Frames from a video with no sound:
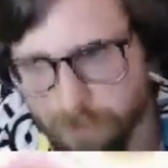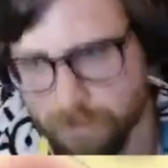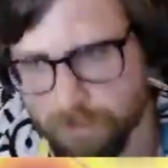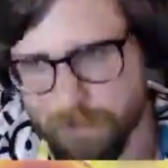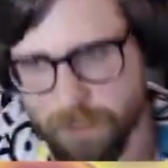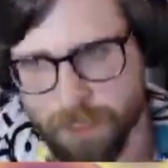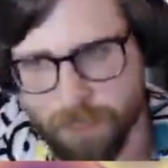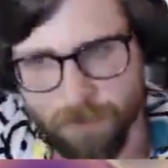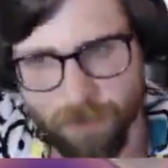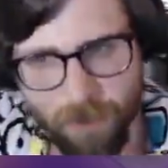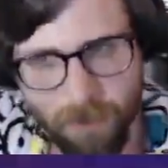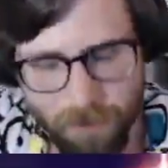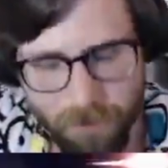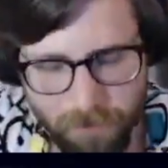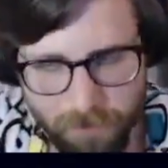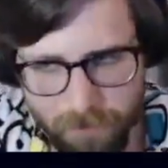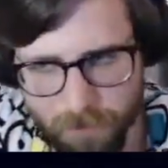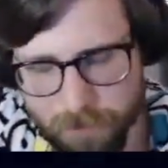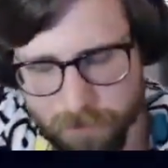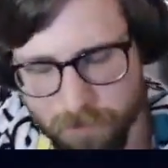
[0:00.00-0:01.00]
That's fine.
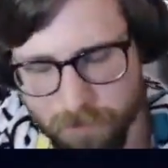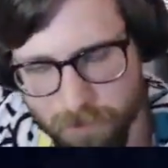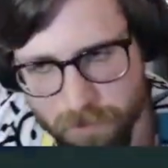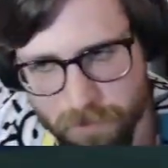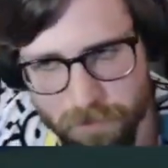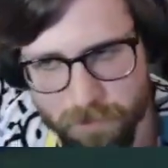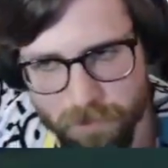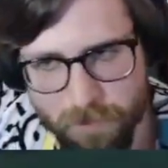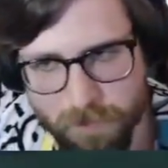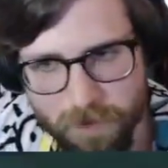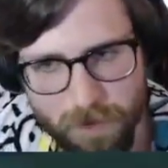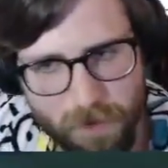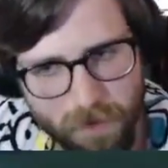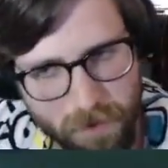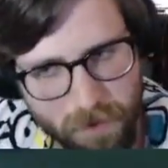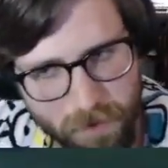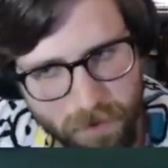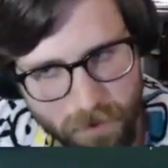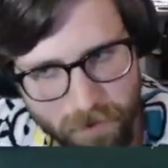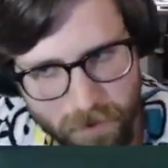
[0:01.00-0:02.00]

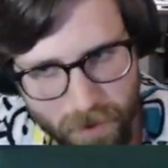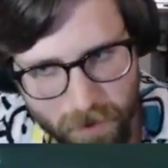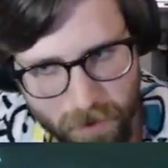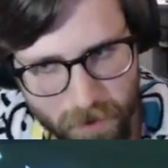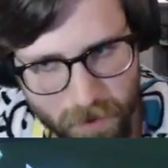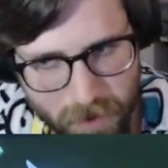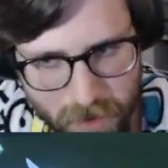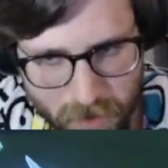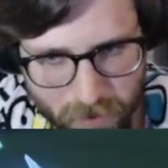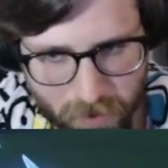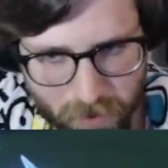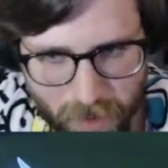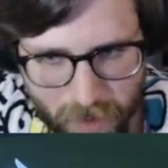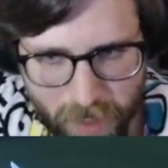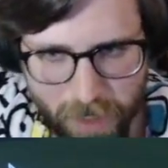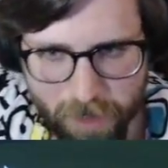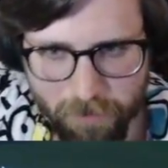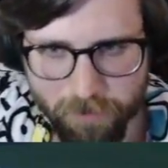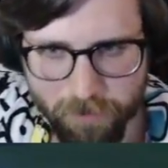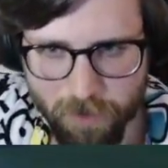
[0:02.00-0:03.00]
Now I'll
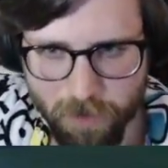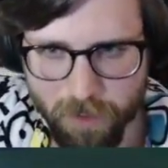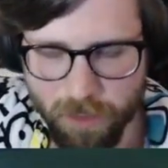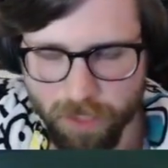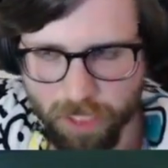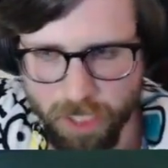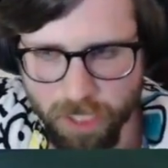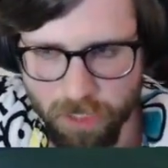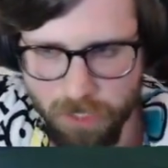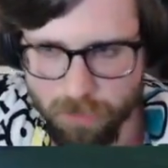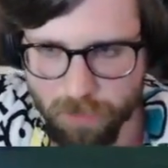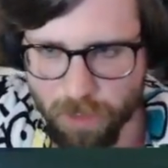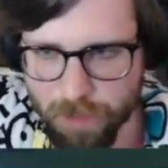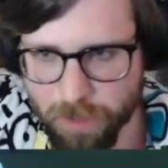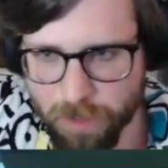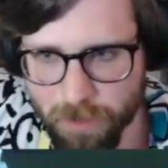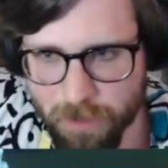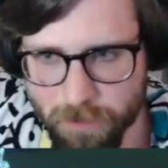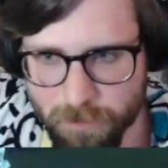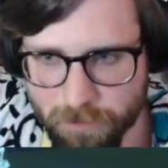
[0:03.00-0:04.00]
survive the Shadow Ball,
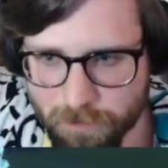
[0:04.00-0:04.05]
though.